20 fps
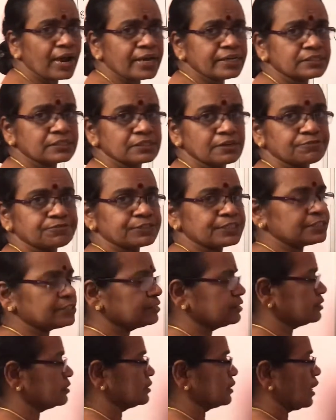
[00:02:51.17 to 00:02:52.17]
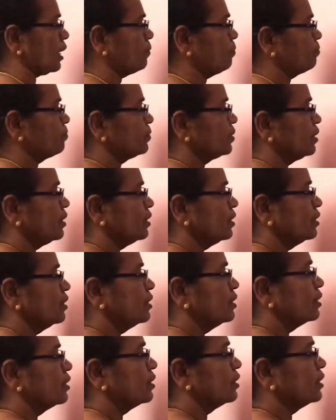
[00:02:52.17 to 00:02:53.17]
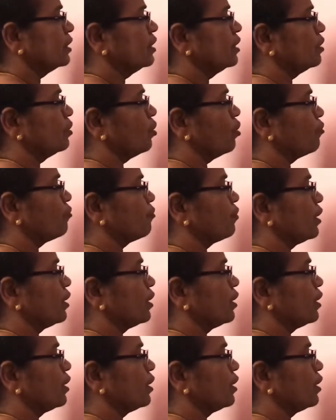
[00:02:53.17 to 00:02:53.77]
write the first step, degree of